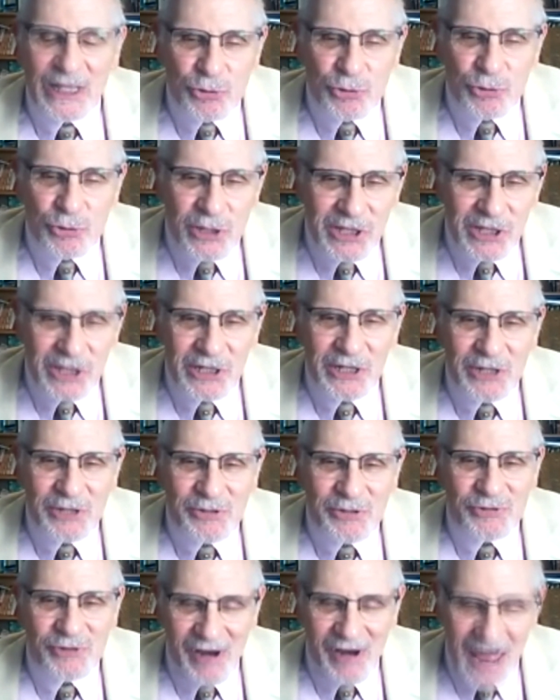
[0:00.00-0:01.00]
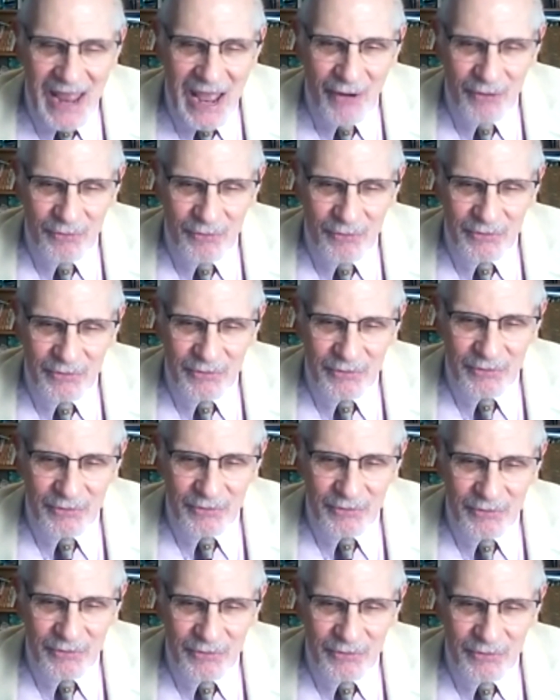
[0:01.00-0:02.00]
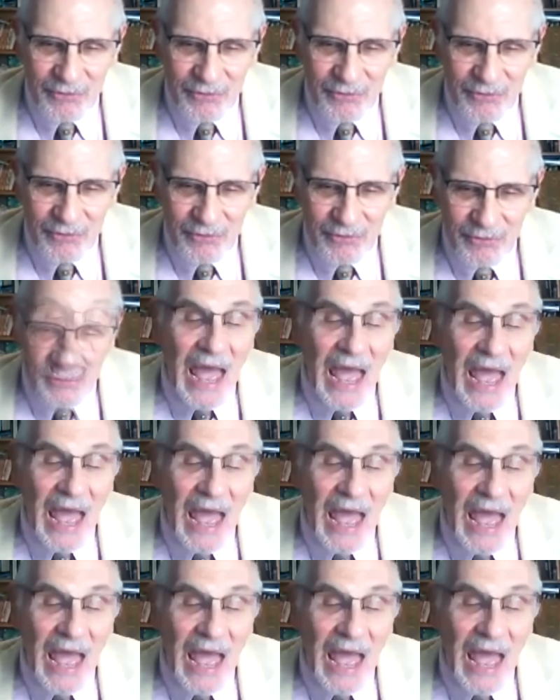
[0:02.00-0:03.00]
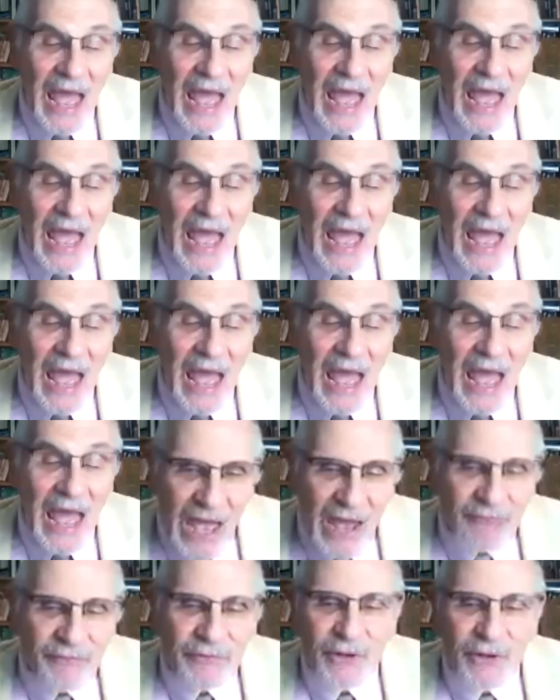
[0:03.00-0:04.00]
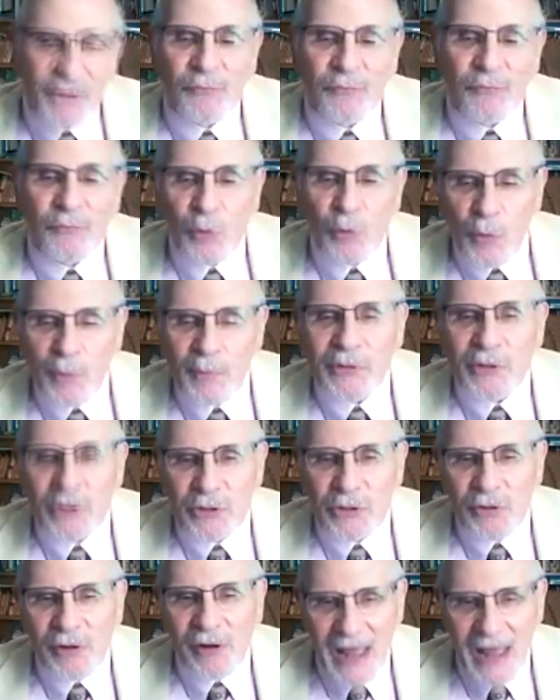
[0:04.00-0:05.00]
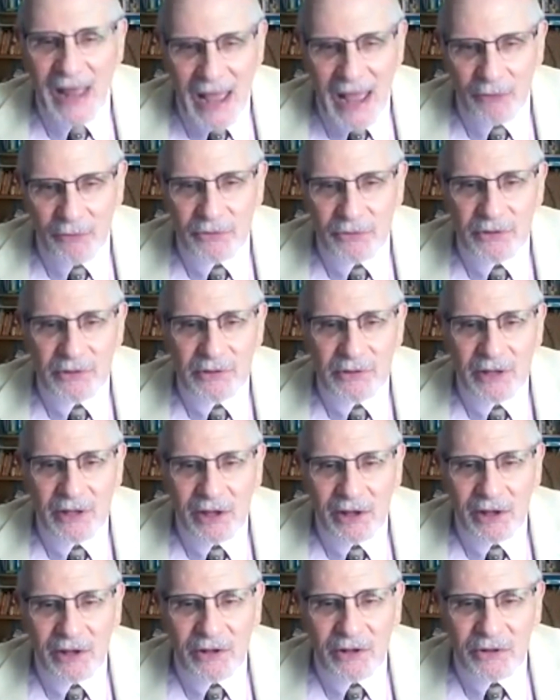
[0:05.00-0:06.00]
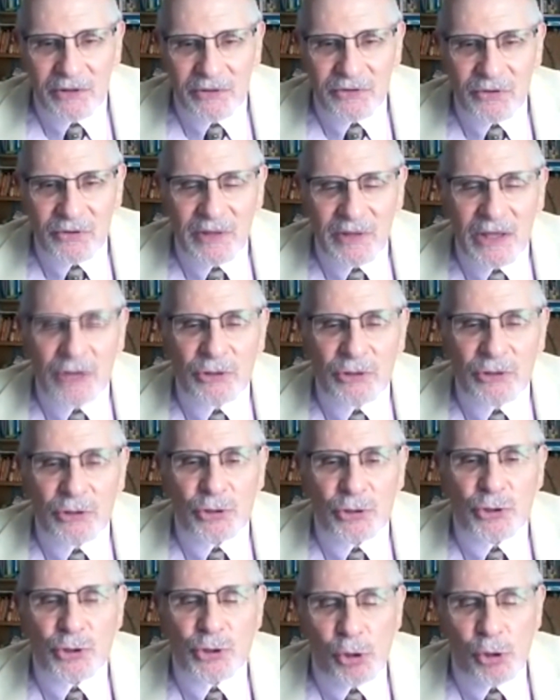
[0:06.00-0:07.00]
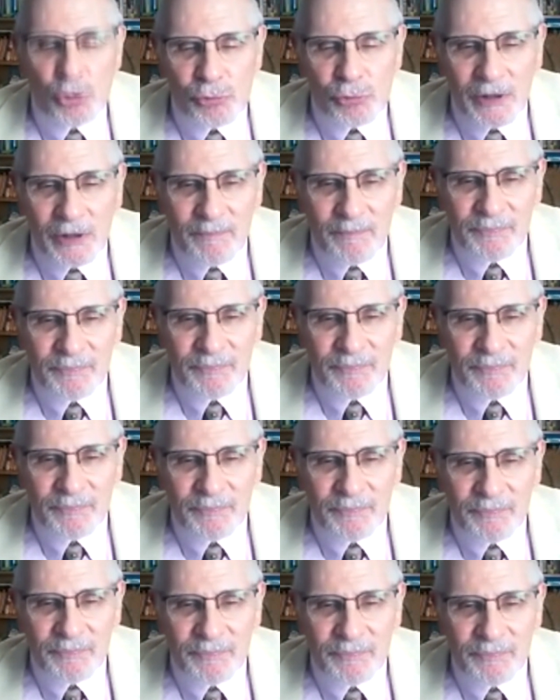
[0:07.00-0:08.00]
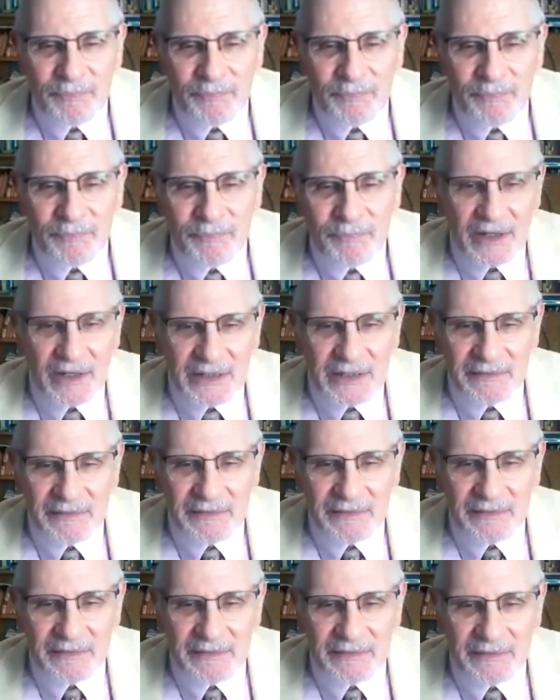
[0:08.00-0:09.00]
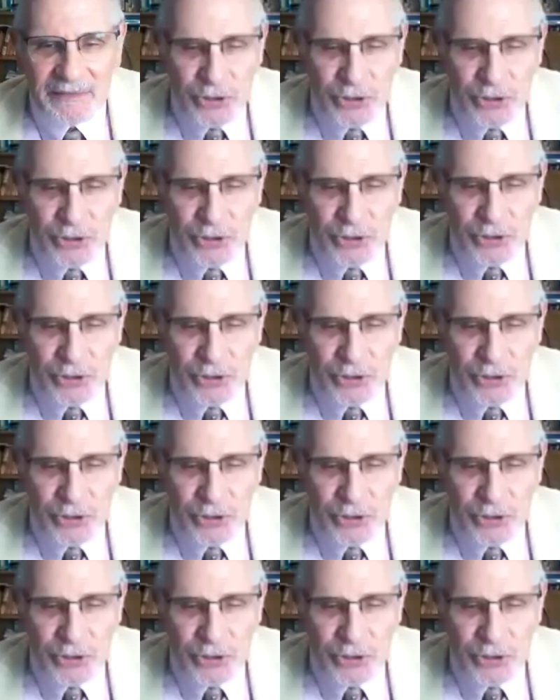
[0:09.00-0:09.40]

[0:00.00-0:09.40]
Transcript: electricity in your house, to have a house, to have enough rooms in your house so that your children can study in